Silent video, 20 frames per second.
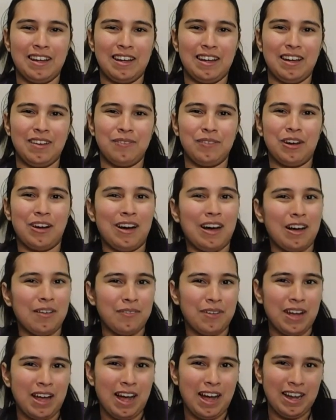If y'all have
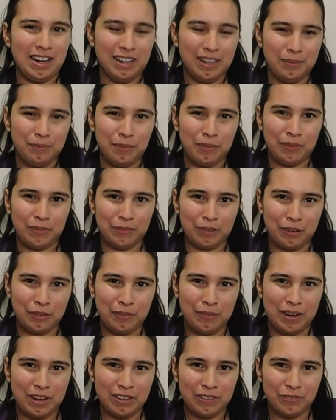any more
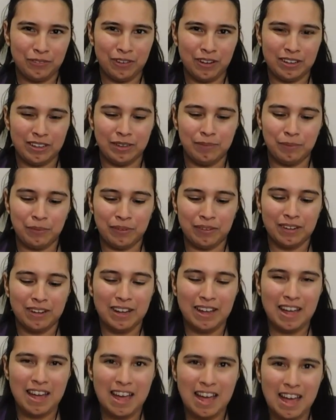requests for any more
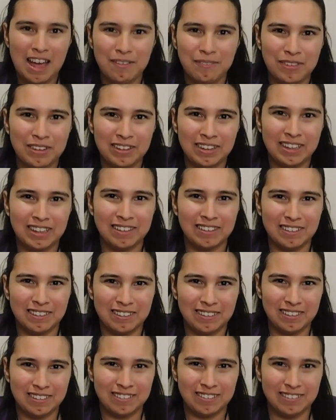heavenly
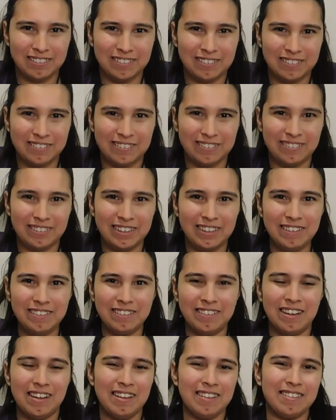delicious treats,
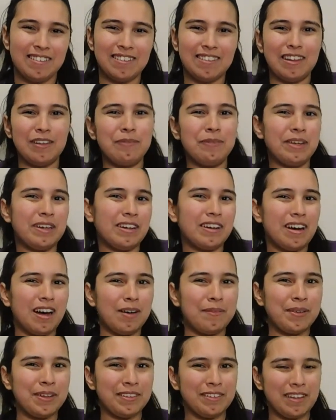just leave me a
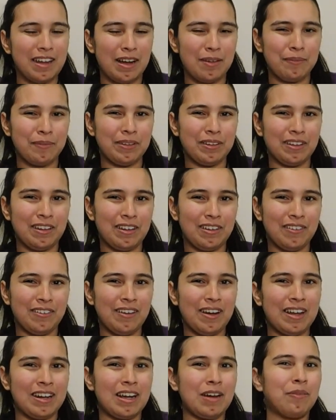comment down below
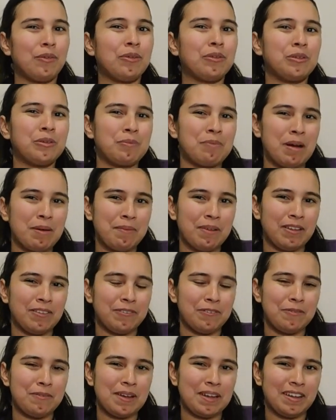and I will do my best
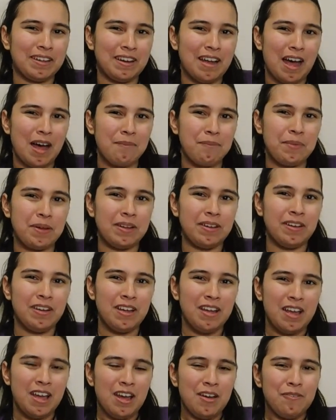to make it happen.
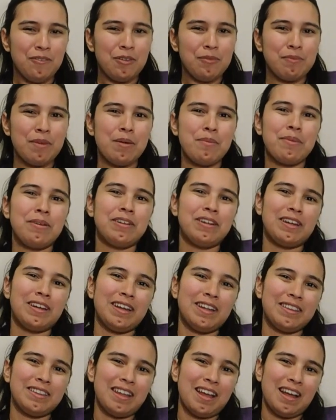Remember to
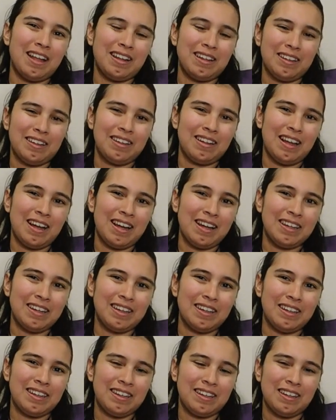hit that like
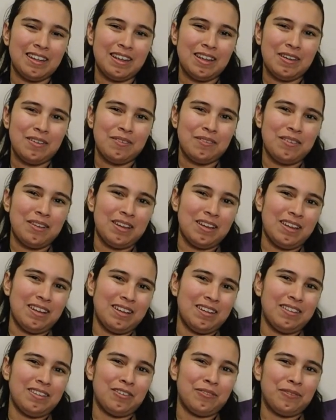
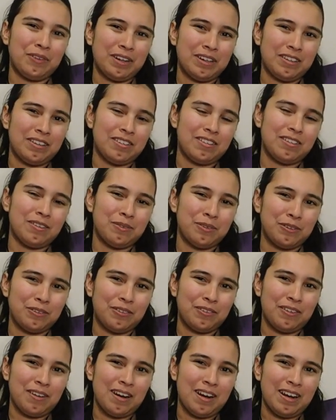and don't forget to
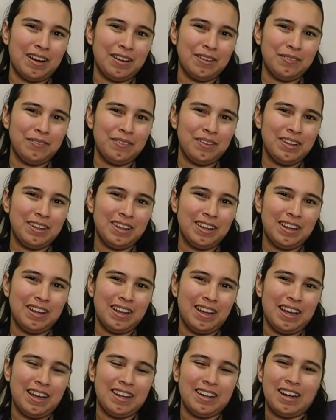subscribe,
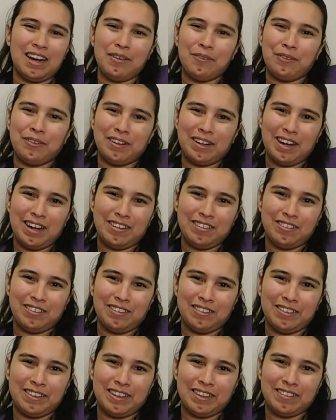and I will catch
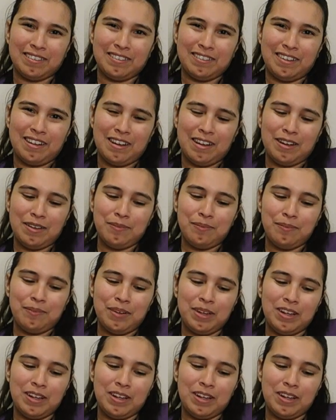y'all next time.